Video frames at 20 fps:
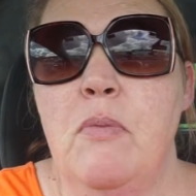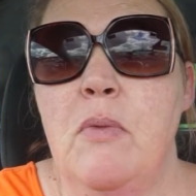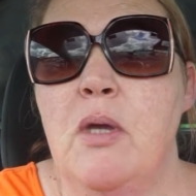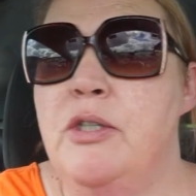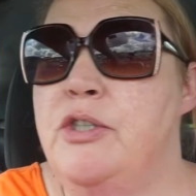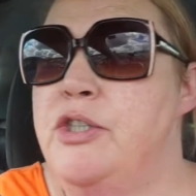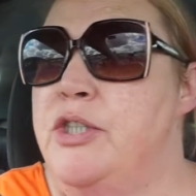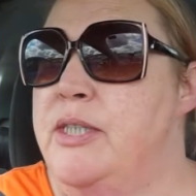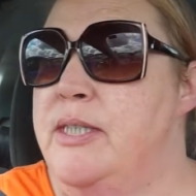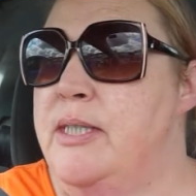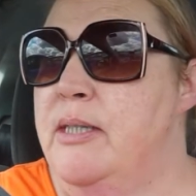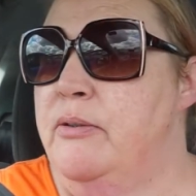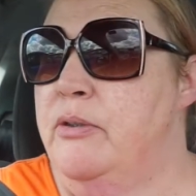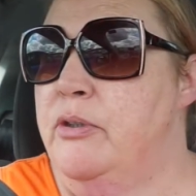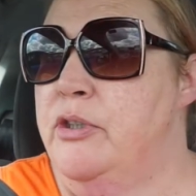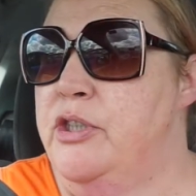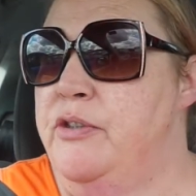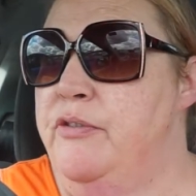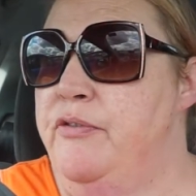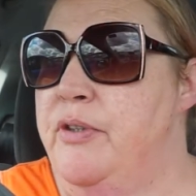She's out if
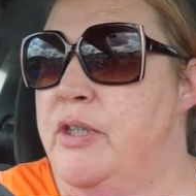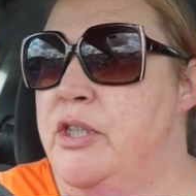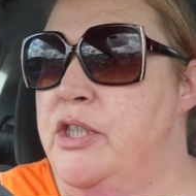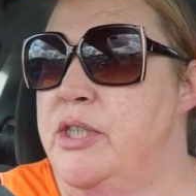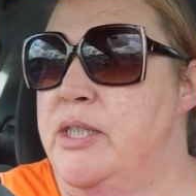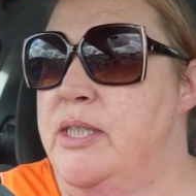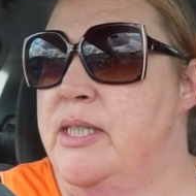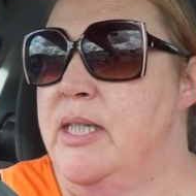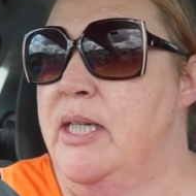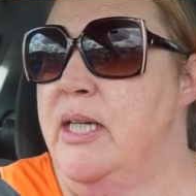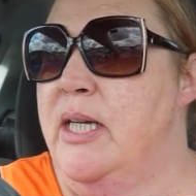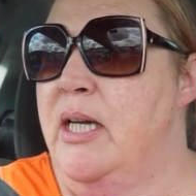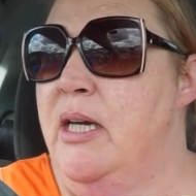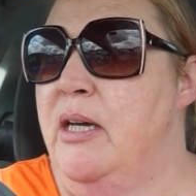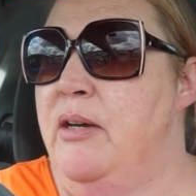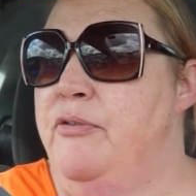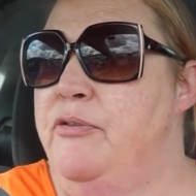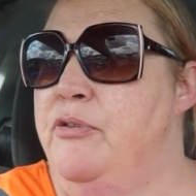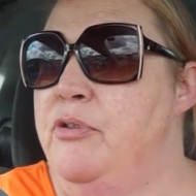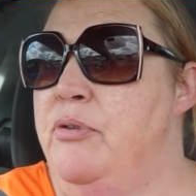she finishes at
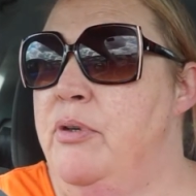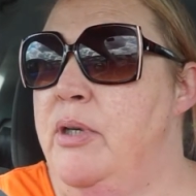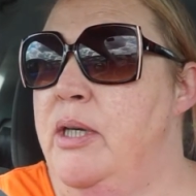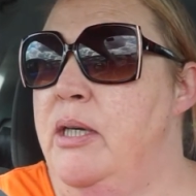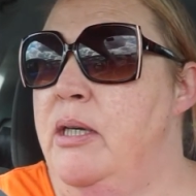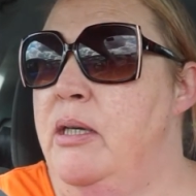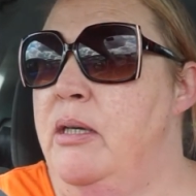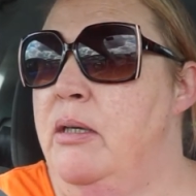3:30.